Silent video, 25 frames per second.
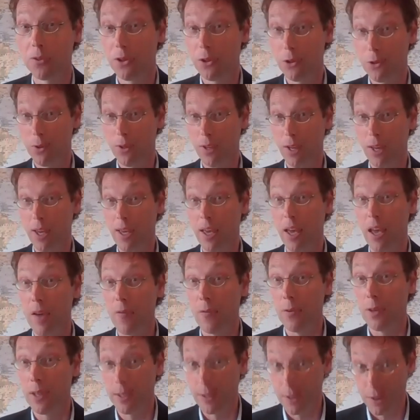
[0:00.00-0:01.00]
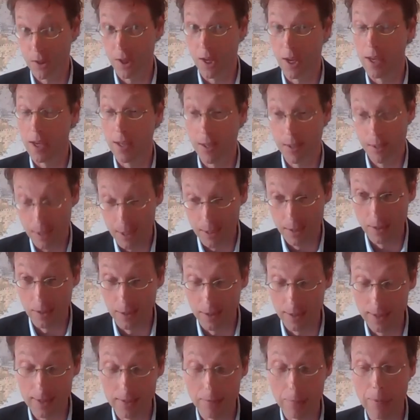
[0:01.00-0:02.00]
of the U K having its cake and
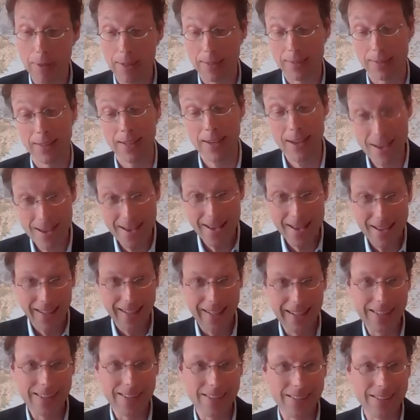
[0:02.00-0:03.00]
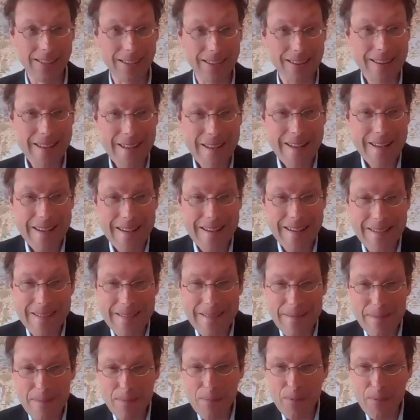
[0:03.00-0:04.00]
eating it, but let's see. Uh,